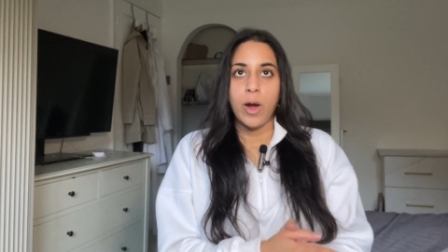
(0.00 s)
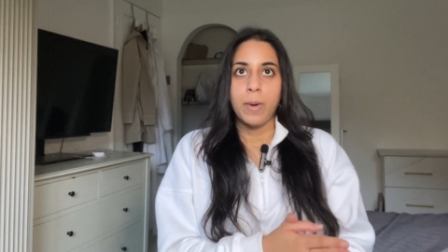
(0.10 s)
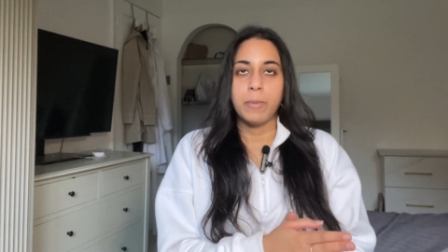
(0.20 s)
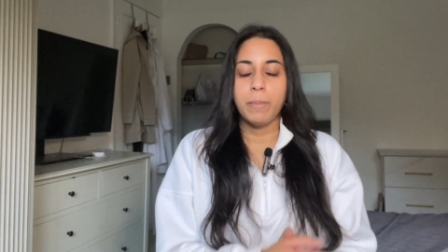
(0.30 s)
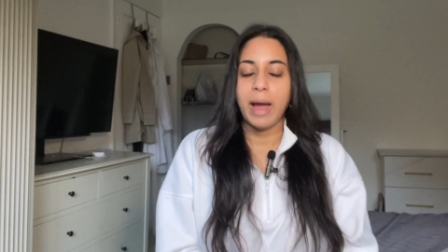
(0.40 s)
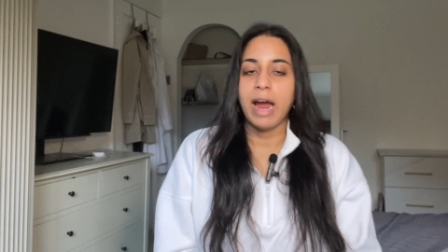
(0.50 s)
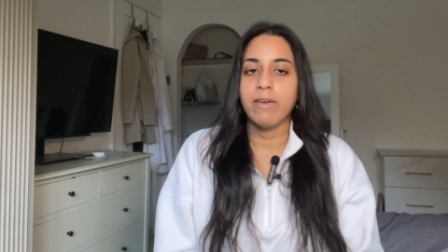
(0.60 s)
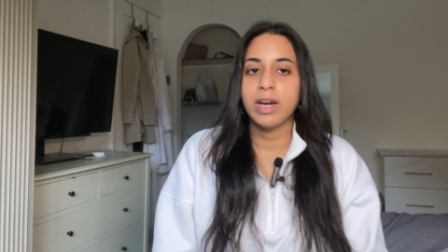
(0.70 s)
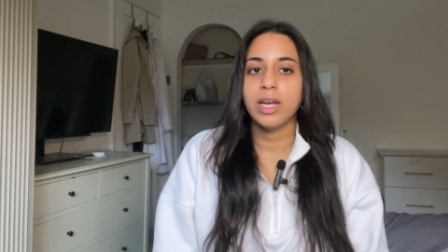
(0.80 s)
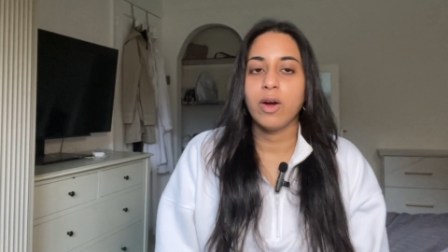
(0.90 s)

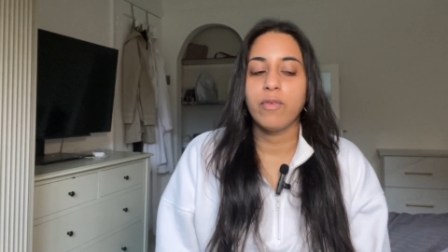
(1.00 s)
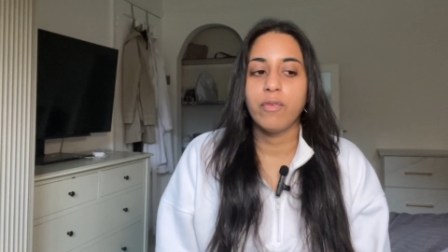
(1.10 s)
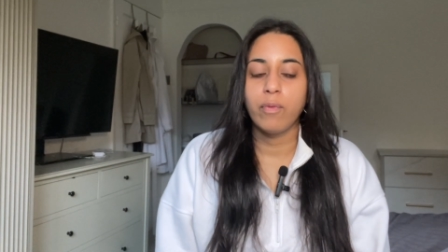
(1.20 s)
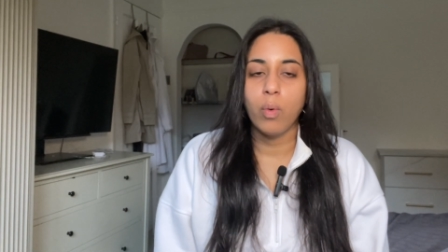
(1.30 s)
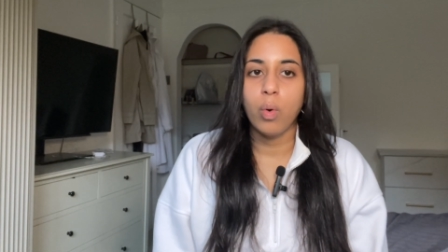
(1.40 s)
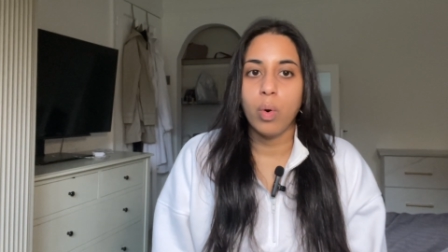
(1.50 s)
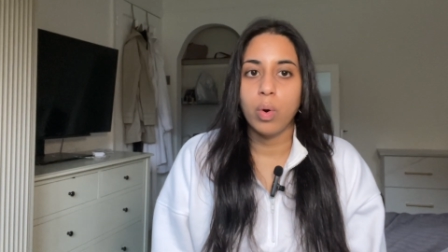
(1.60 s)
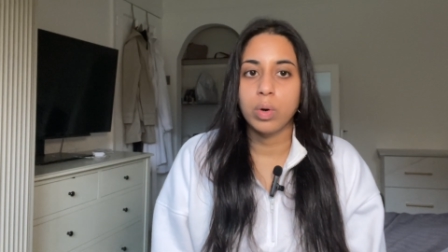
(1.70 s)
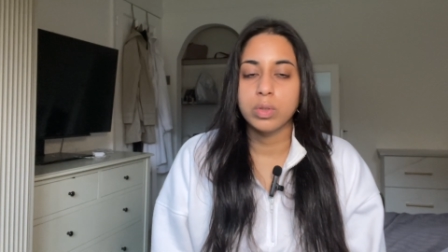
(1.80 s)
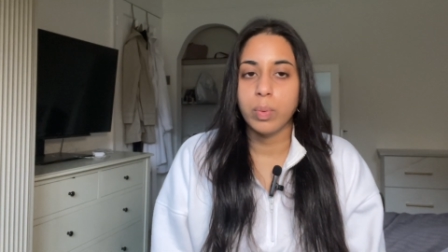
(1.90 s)
preparing
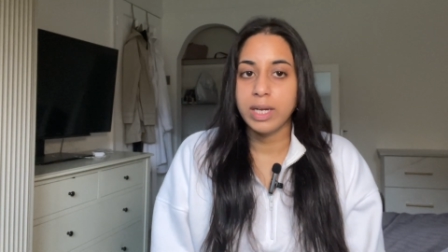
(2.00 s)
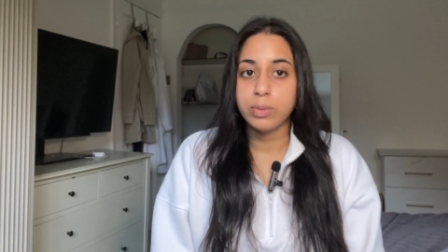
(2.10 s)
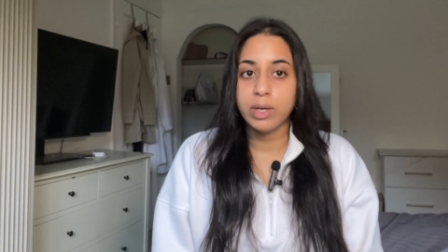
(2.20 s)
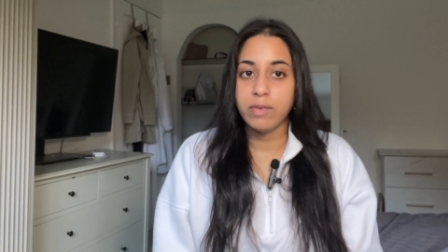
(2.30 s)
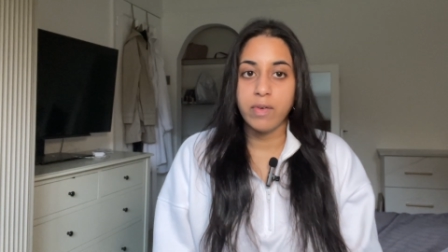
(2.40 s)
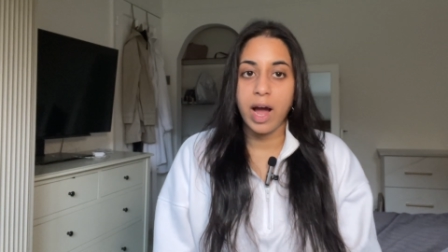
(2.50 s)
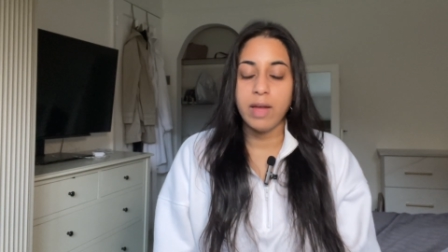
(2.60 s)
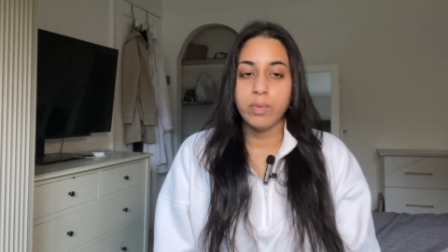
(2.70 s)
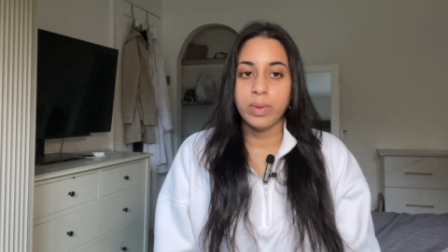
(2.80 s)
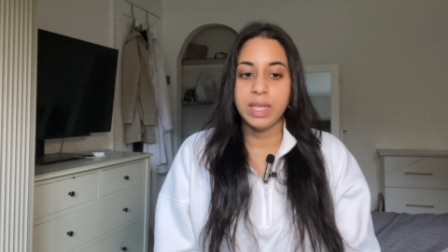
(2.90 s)
for
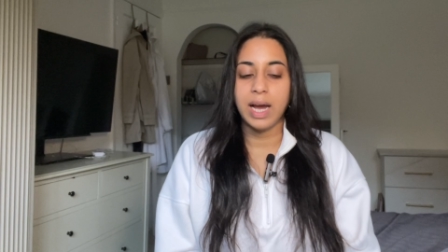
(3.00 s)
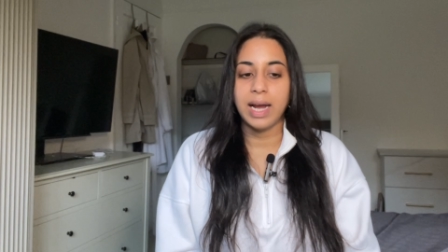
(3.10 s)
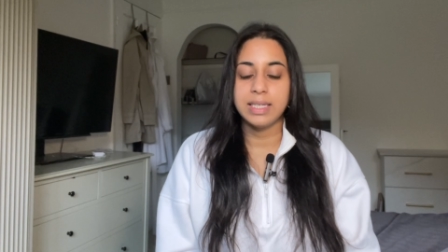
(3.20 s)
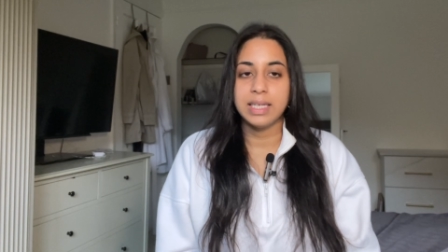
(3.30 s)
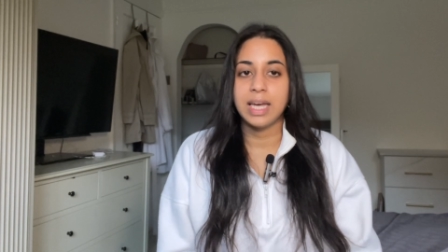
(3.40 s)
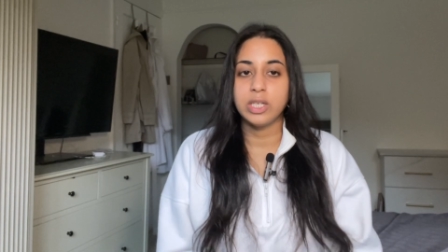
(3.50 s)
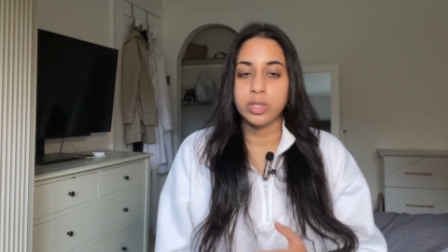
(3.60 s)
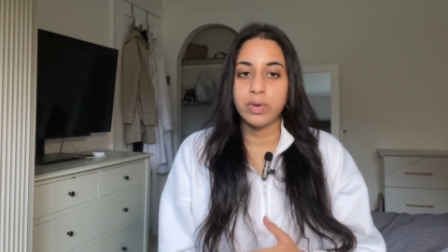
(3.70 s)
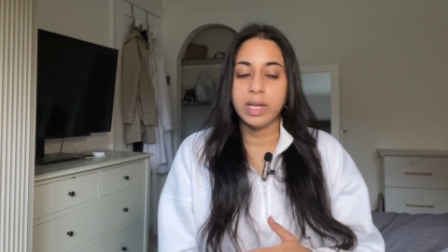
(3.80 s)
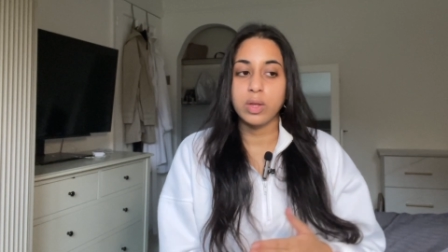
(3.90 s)
2025 with the idea that
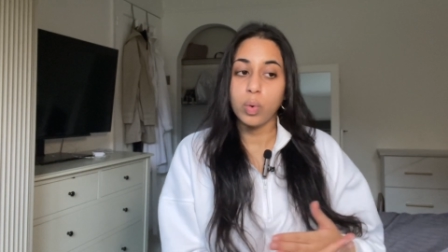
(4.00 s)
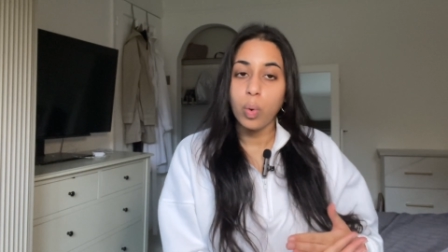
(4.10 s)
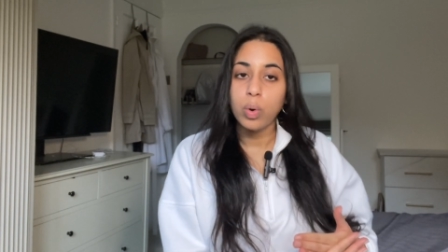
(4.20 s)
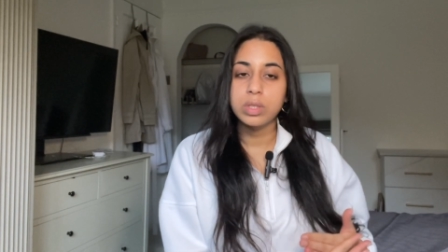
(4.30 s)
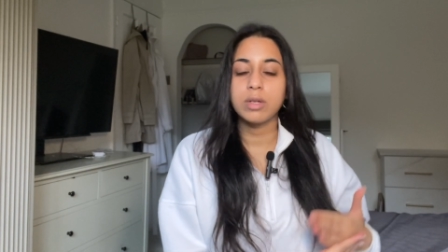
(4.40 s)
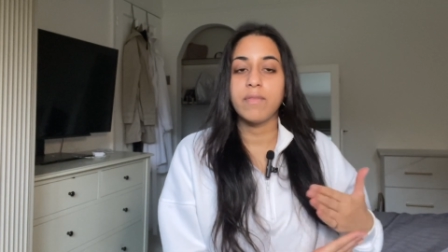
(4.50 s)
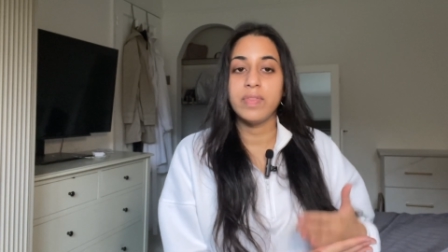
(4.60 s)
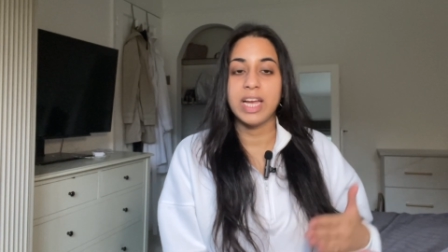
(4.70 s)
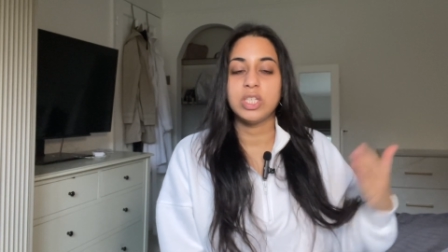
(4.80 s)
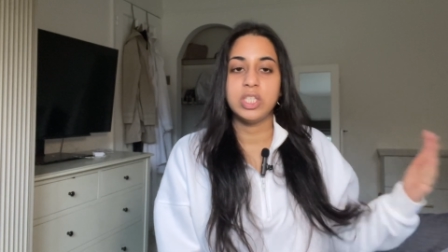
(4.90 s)
during the course of
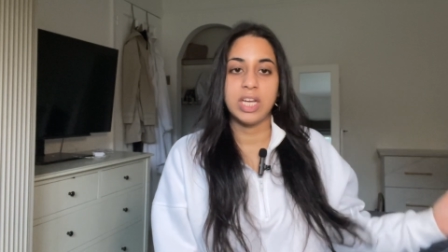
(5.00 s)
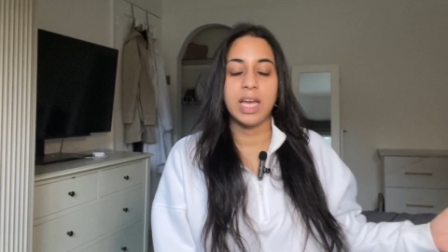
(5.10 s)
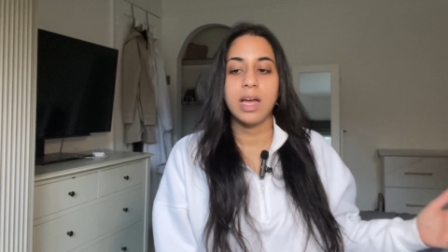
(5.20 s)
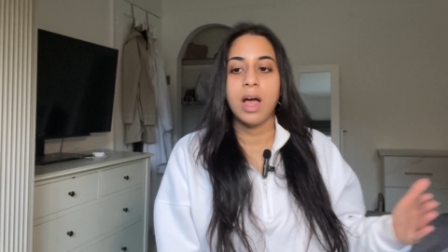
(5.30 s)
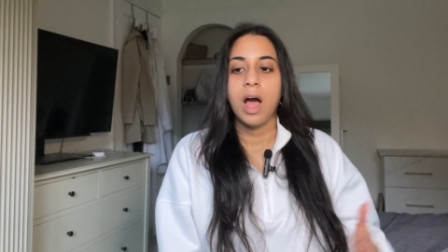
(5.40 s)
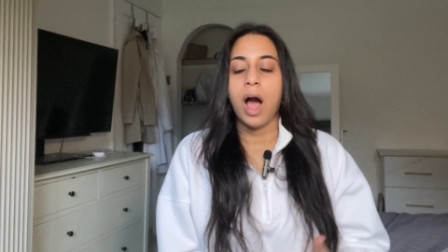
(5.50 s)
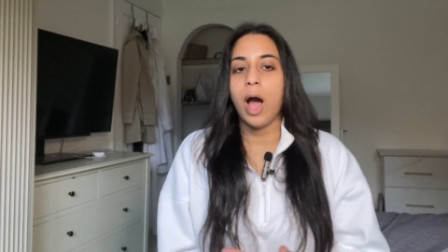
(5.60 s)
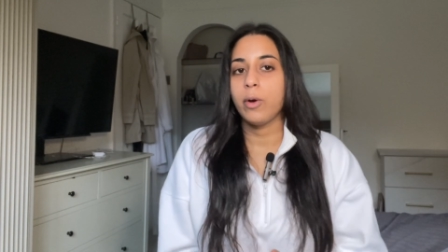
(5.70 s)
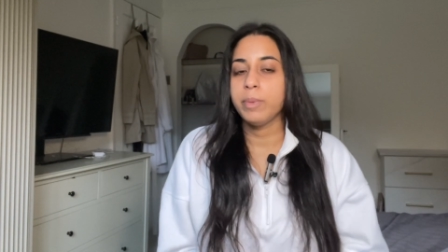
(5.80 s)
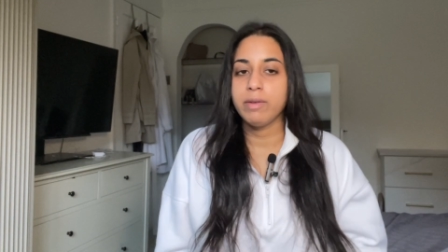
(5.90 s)
next year,
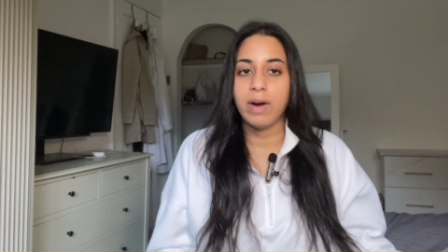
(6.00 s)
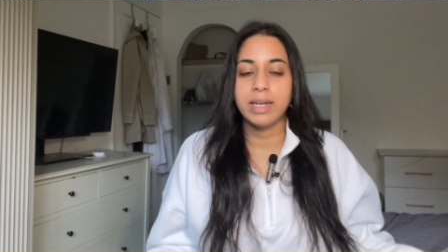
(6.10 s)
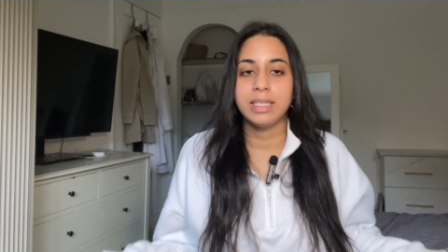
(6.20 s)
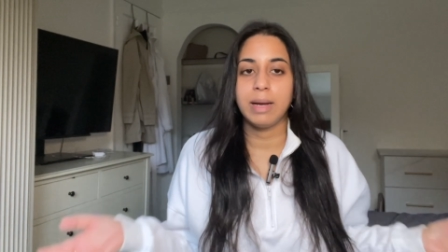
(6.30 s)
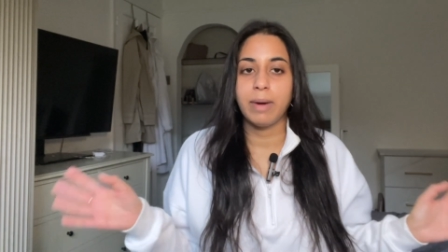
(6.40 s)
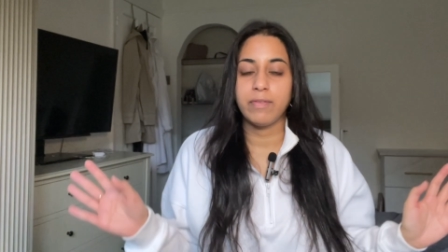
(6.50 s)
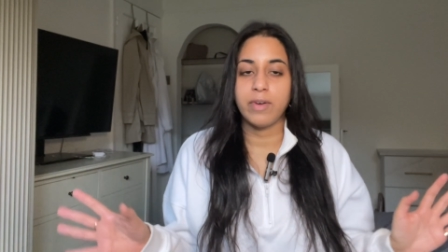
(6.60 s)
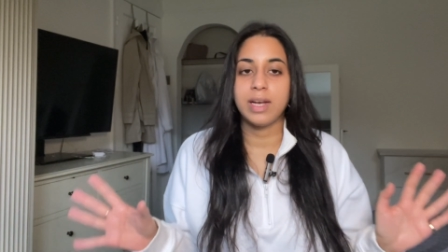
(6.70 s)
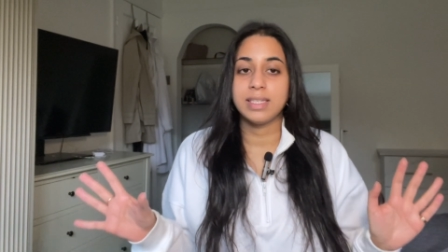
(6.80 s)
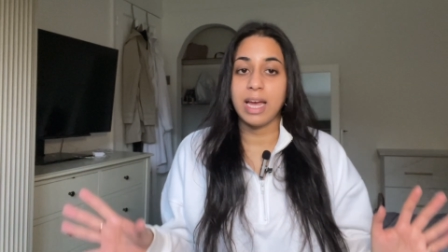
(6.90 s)
I will be writing my
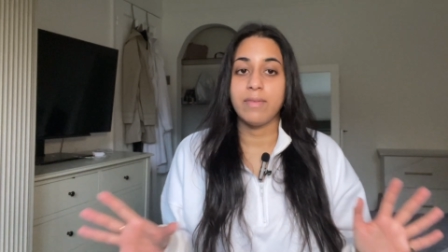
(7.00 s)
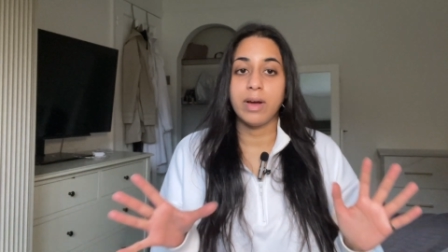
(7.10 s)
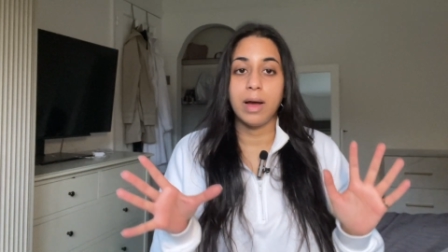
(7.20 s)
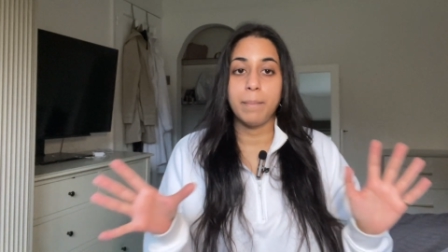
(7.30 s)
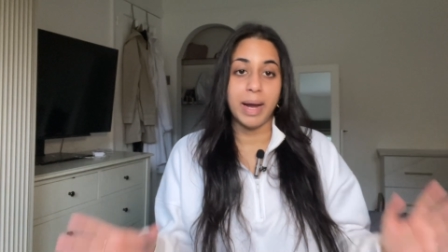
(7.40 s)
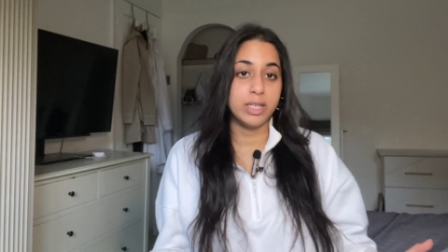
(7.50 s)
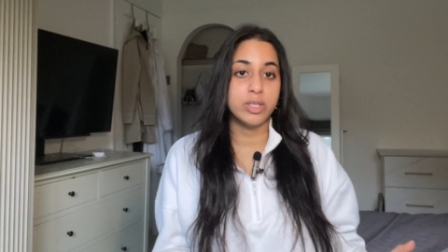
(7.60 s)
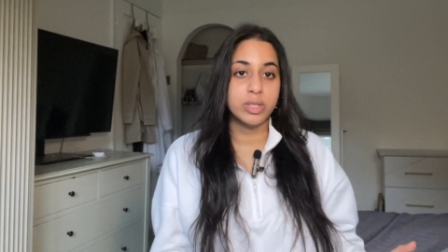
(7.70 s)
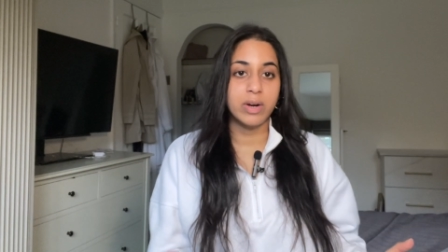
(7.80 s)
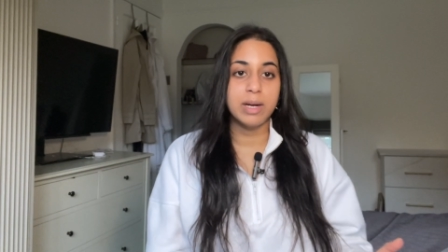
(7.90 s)
first ever
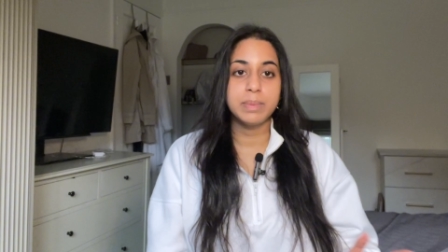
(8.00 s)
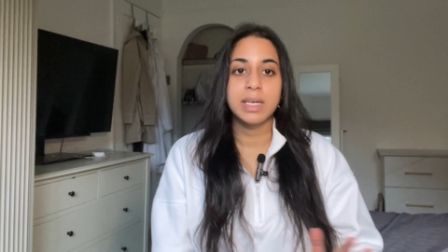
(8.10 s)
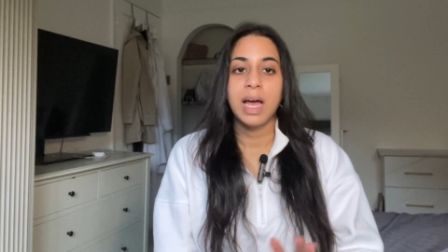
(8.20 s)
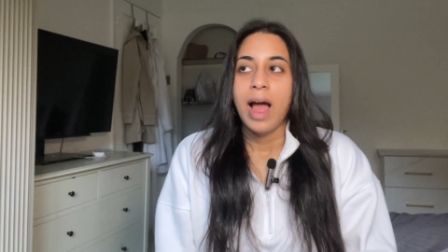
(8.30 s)
manuscript.